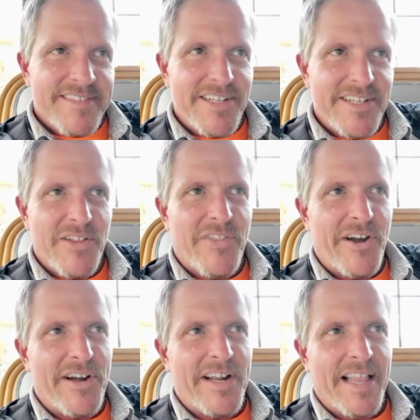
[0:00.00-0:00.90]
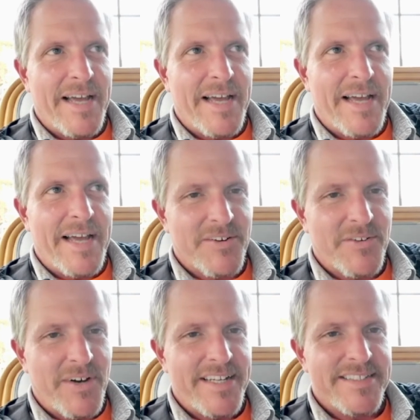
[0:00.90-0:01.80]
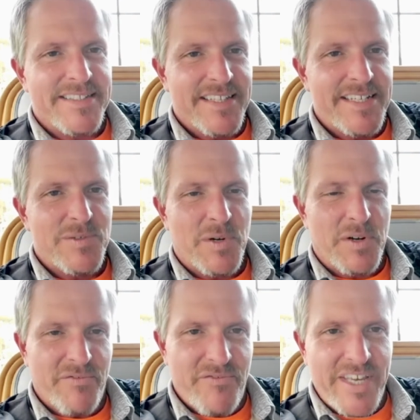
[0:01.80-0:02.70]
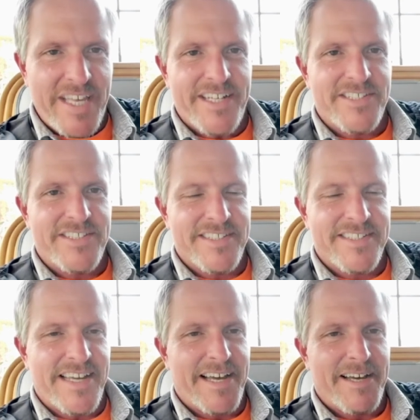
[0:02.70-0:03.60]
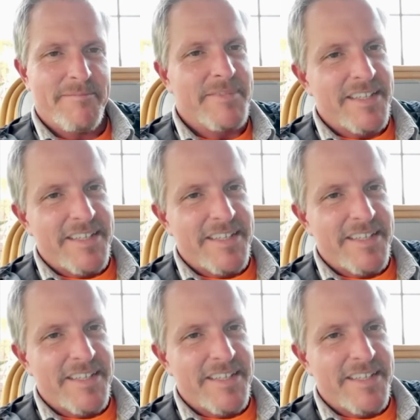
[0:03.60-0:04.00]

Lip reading: doing 30 laps, I was like, well, I just at least want to finish this time.